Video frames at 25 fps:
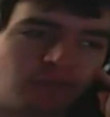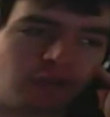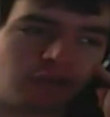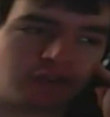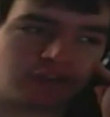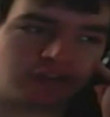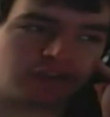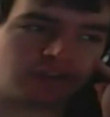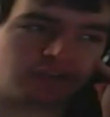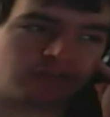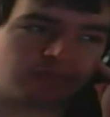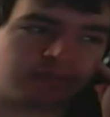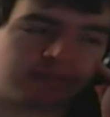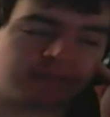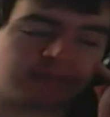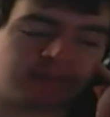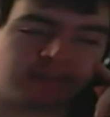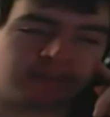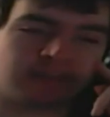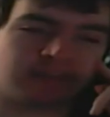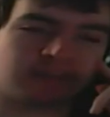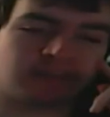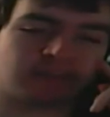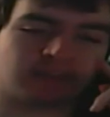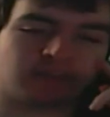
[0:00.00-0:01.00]
watchers
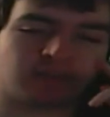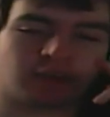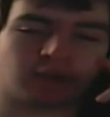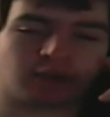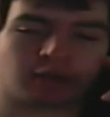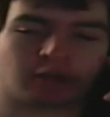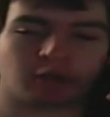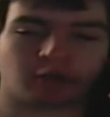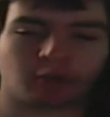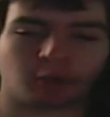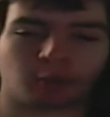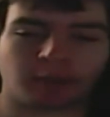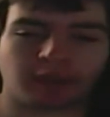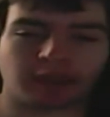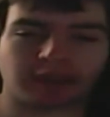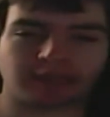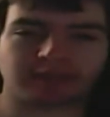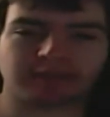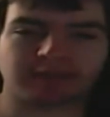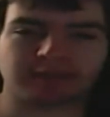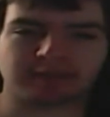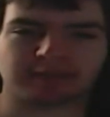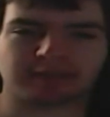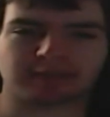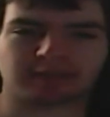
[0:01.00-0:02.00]
because we
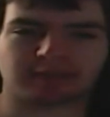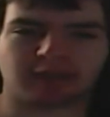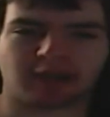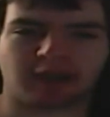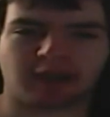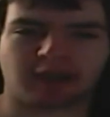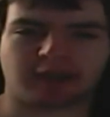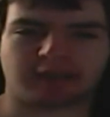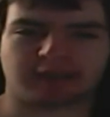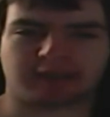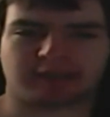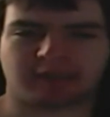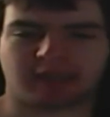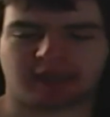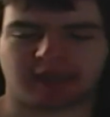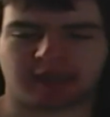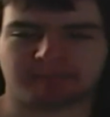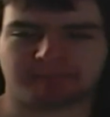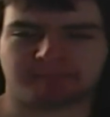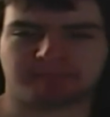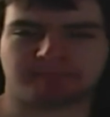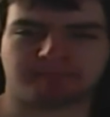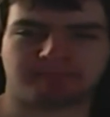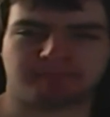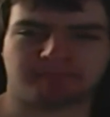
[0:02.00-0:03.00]
at least got
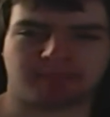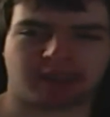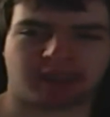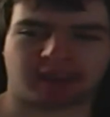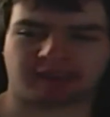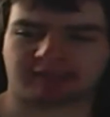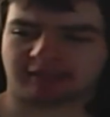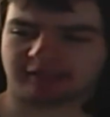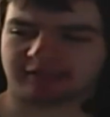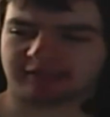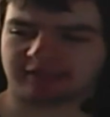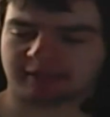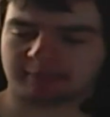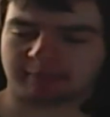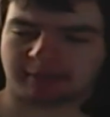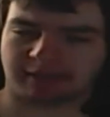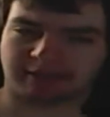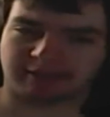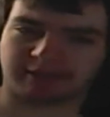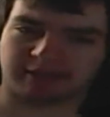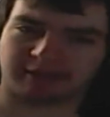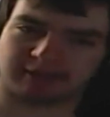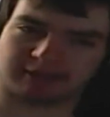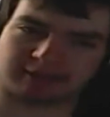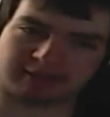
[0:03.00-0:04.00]
I'm as I said
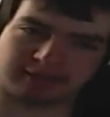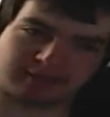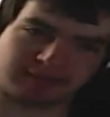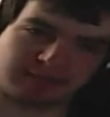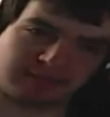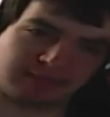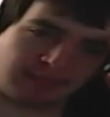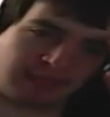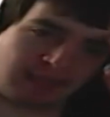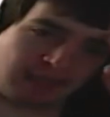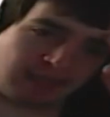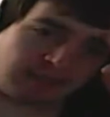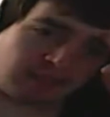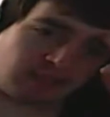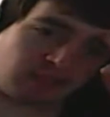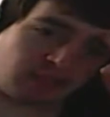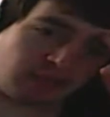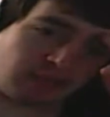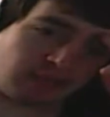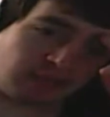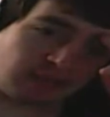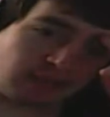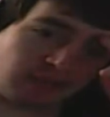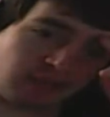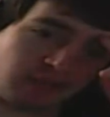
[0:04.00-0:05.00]
my last
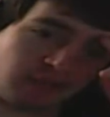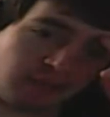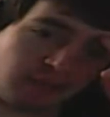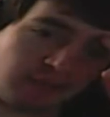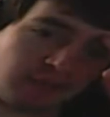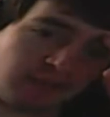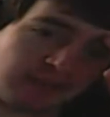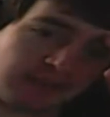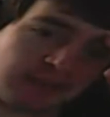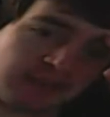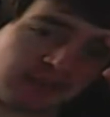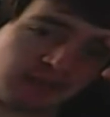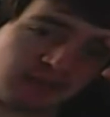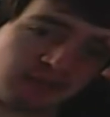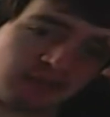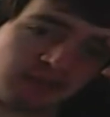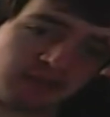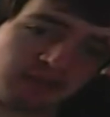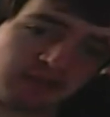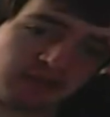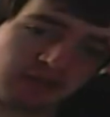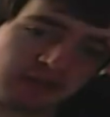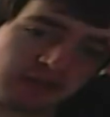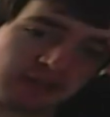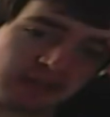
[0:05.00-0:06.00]
Hunter x Hunter video,
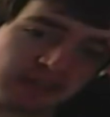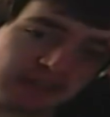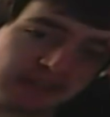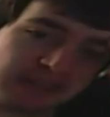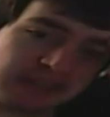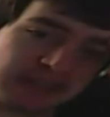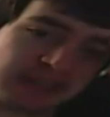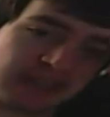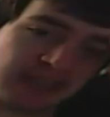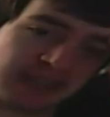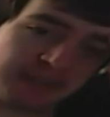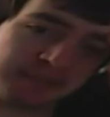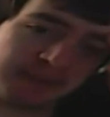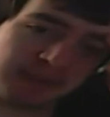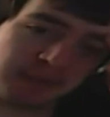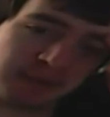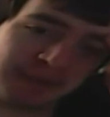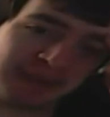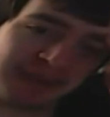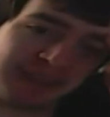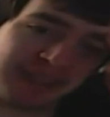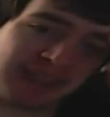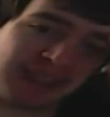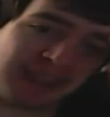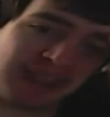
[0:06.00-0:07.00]
the
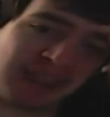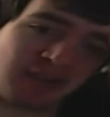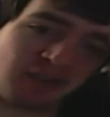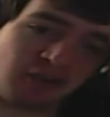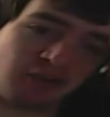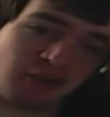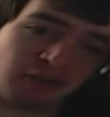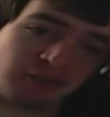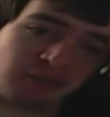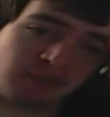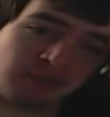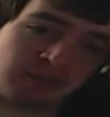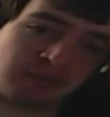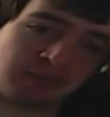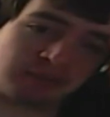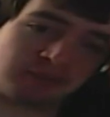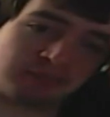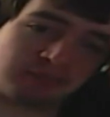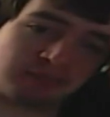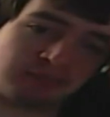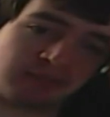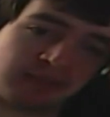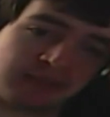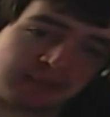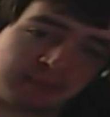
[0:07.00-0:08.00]
Chimera Ant arc was
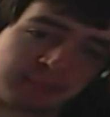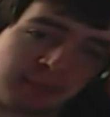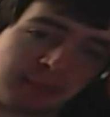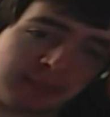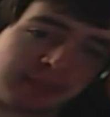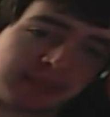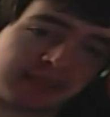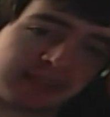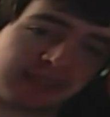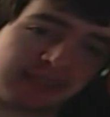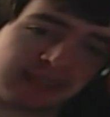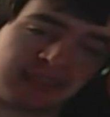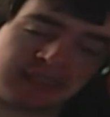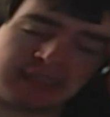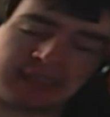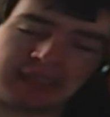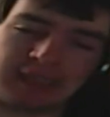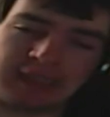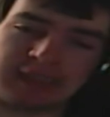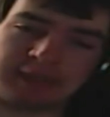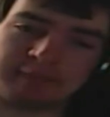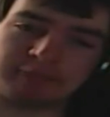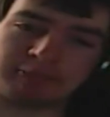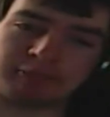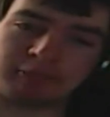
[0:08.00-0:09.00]
is probably getting in
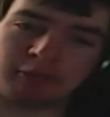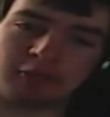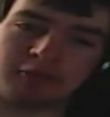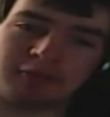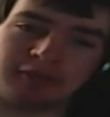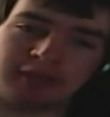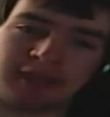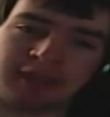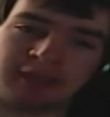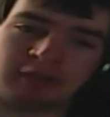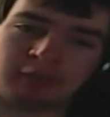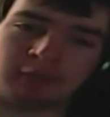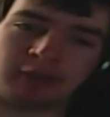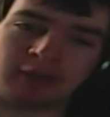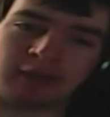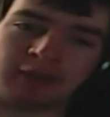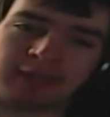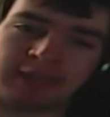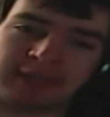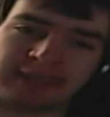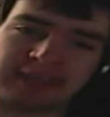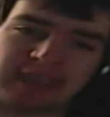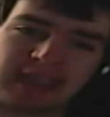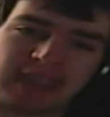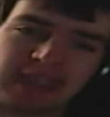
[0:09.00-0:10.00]
April and
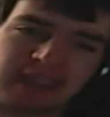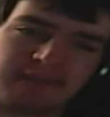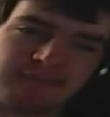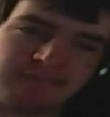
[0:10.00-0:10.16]
around like